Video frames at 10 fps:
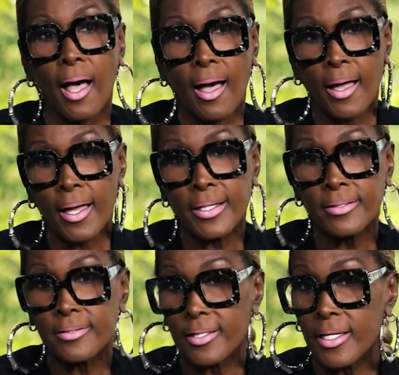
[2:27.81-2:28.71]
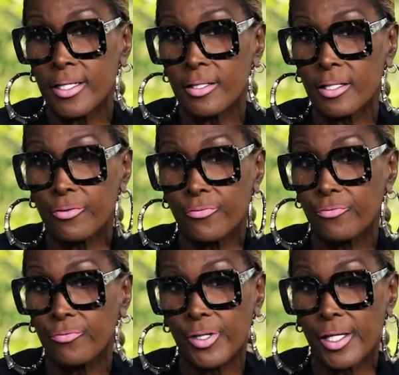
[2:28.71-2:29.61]
I said, if
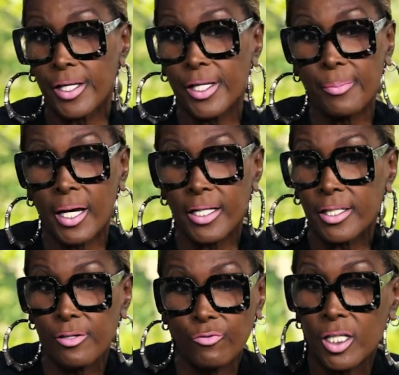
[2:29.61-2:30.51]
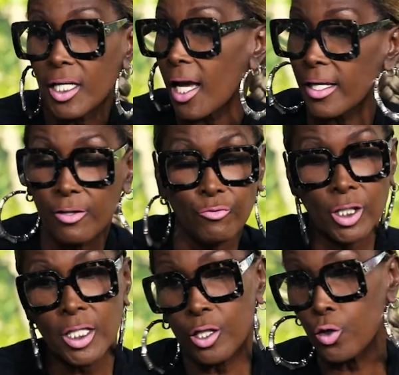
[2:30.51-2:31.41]
anybody can run, I can
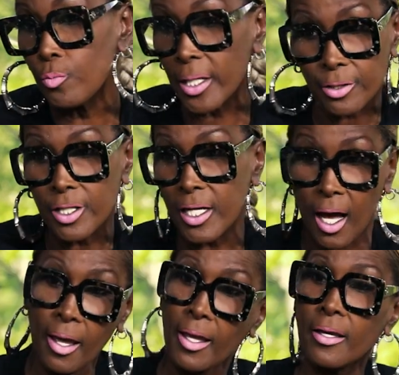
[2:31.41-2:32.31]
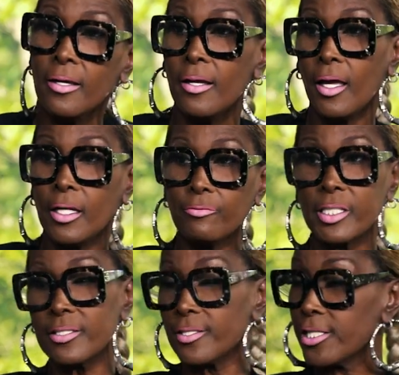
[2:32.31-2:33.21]
run, and who better than I? And the
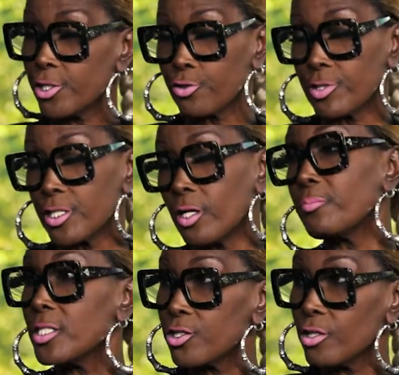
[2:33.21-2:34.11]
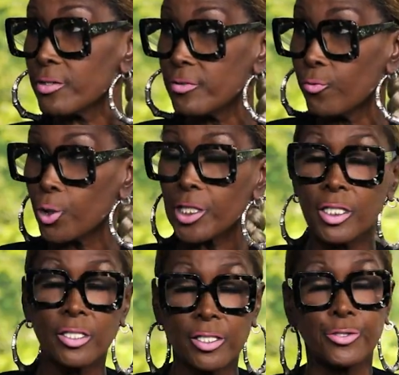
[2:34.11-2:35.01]
rest is history. So I've been serving
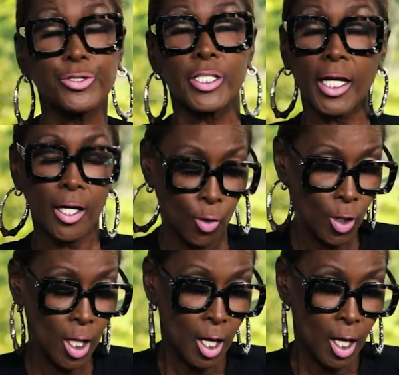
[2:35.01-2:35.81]
14 years now.